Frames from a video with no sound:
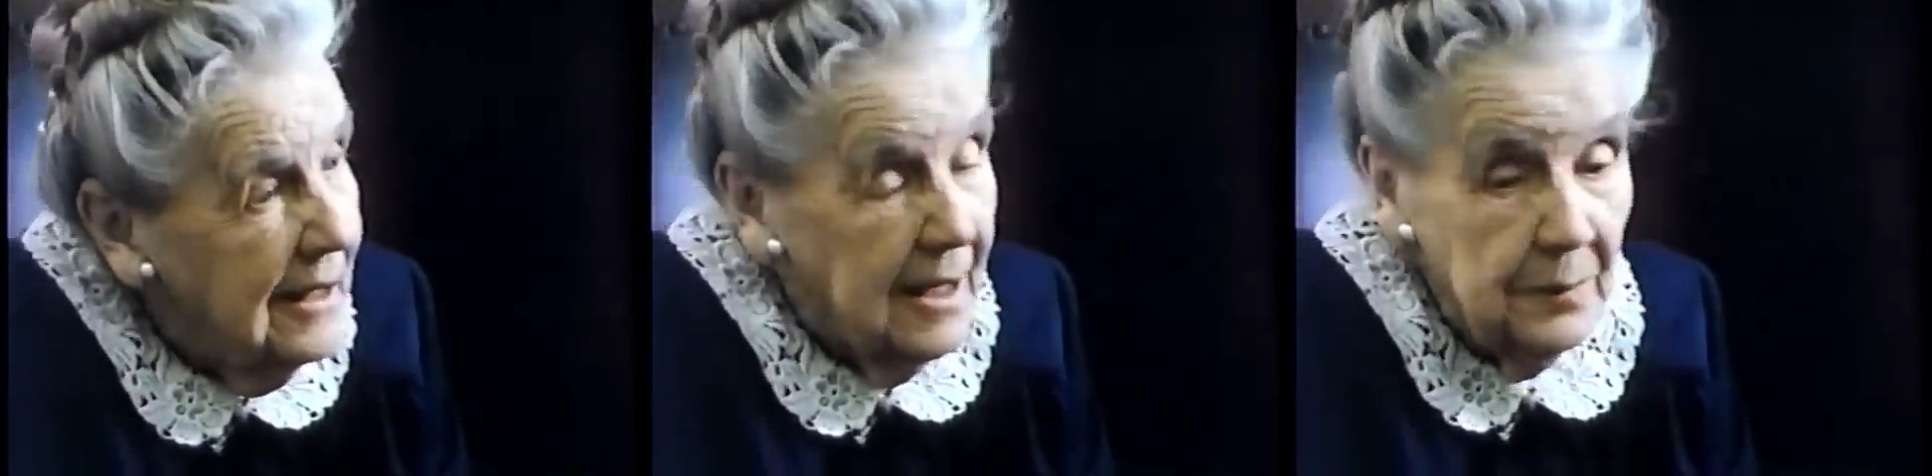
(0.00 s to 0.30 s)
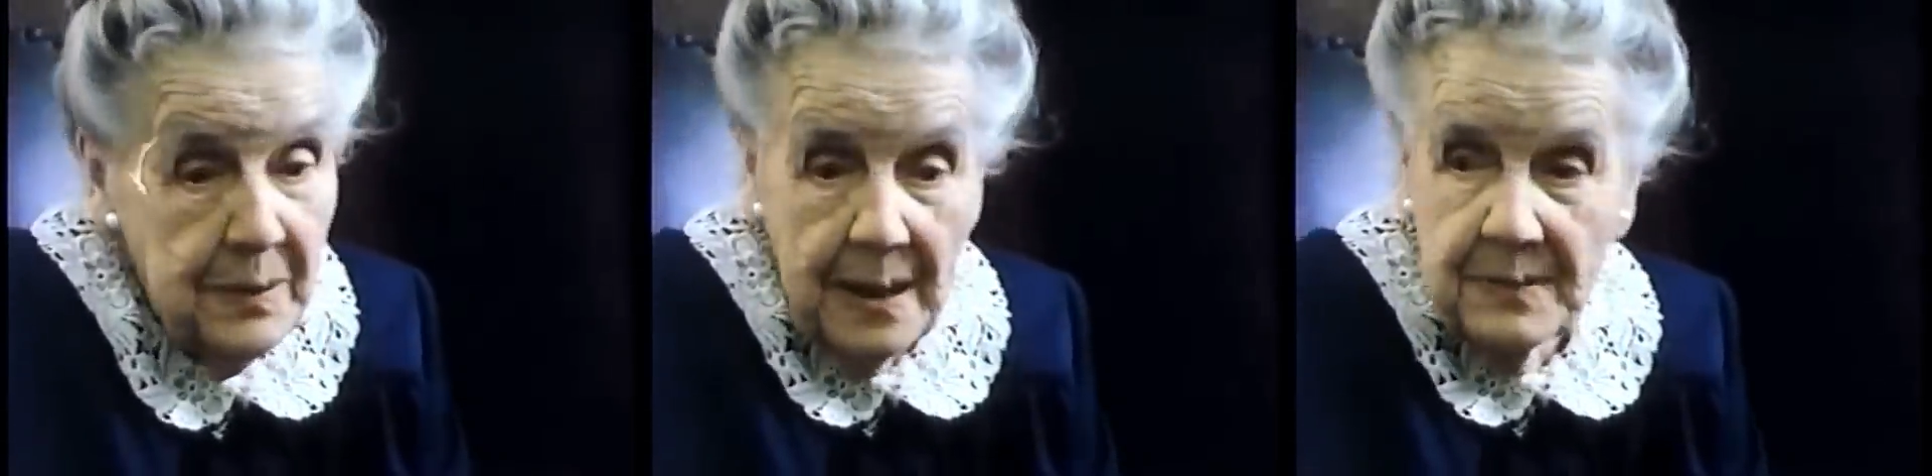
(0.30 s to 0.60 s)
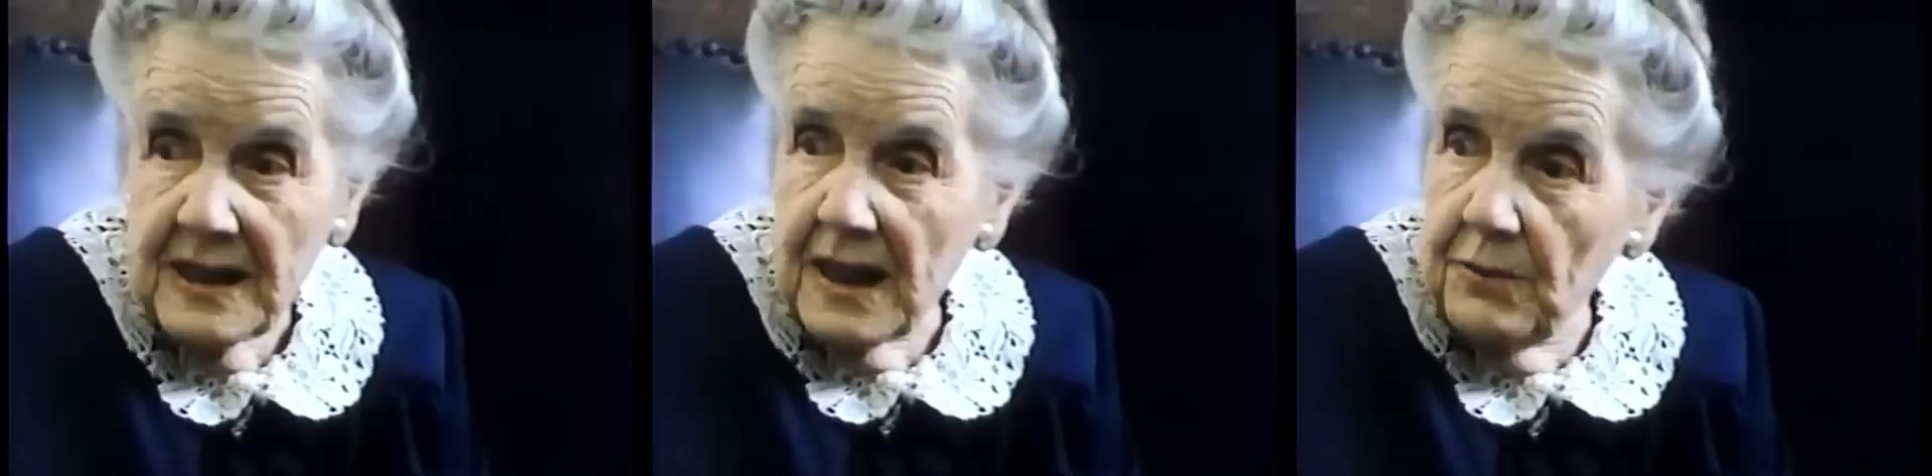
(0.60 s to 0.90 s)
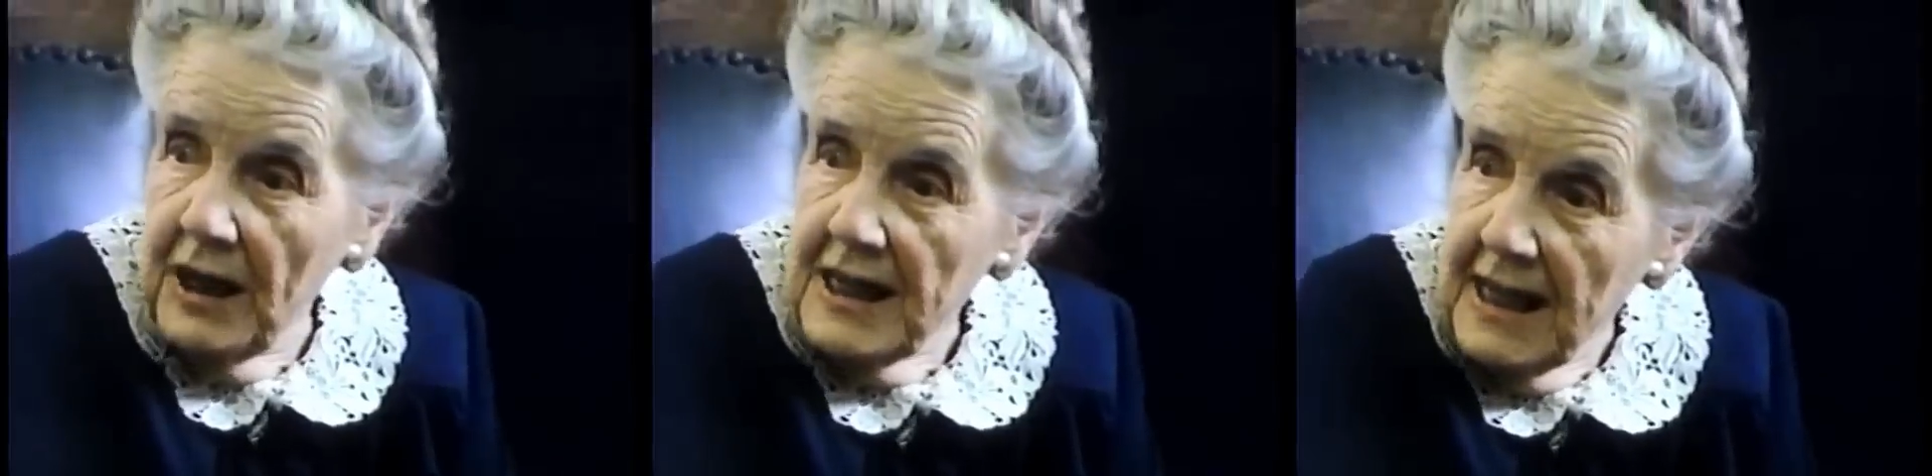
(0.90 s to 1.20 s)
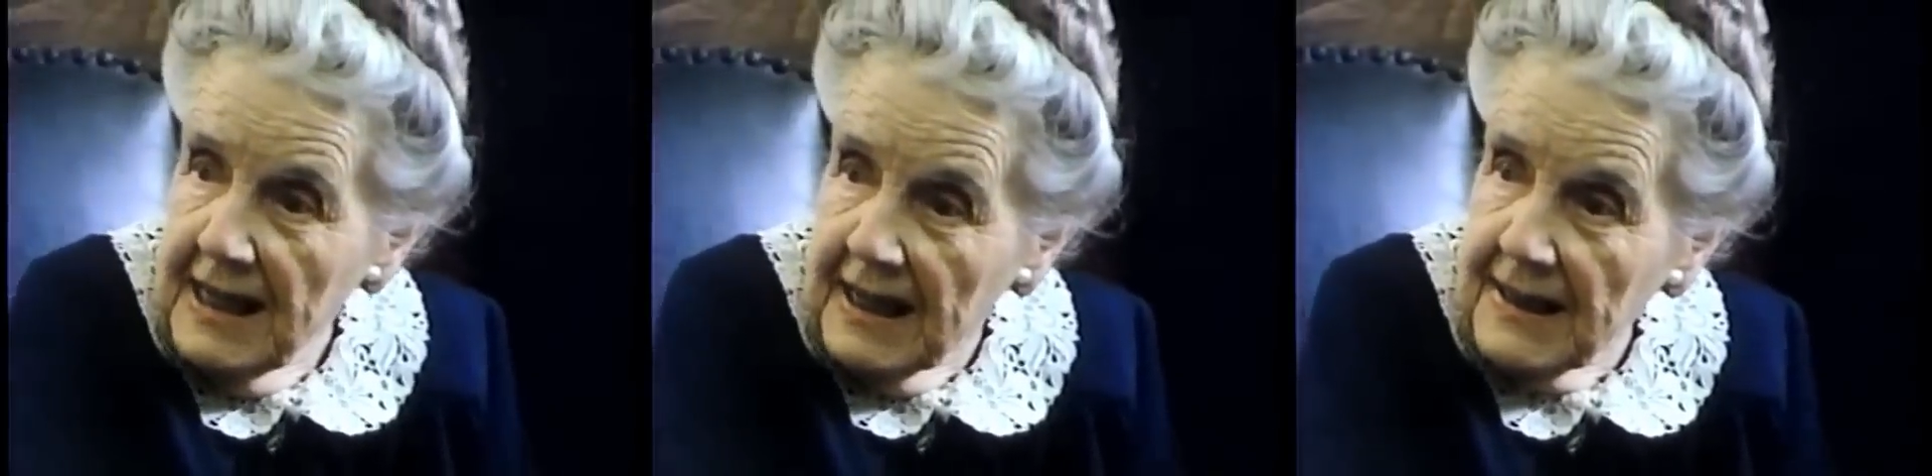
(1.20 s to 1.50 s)
And Pappy said, why,
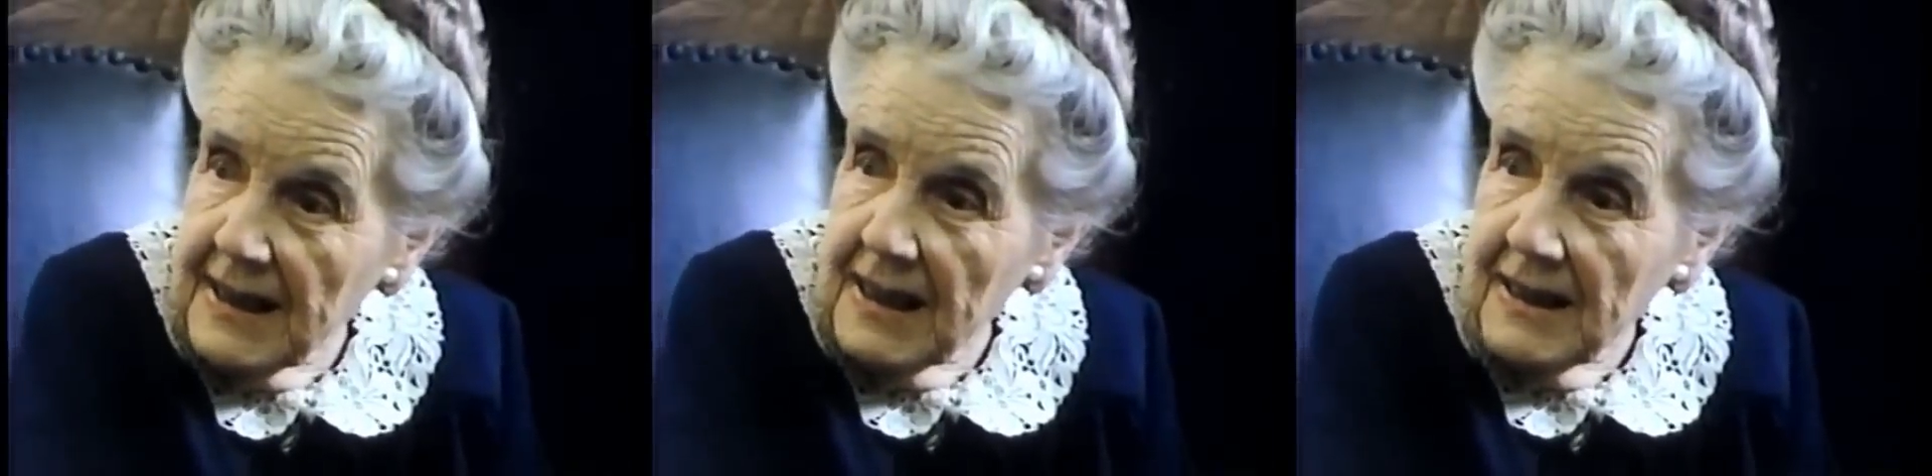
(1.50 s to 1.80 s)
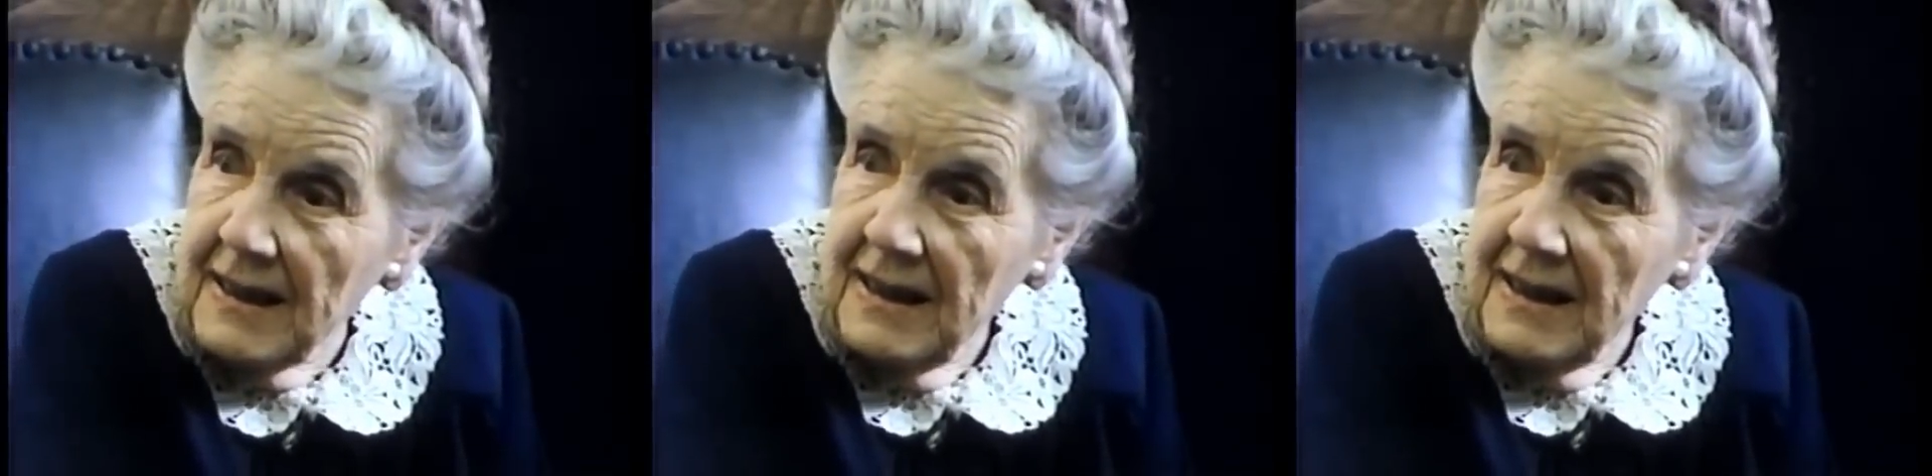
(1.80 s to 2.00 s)
yes.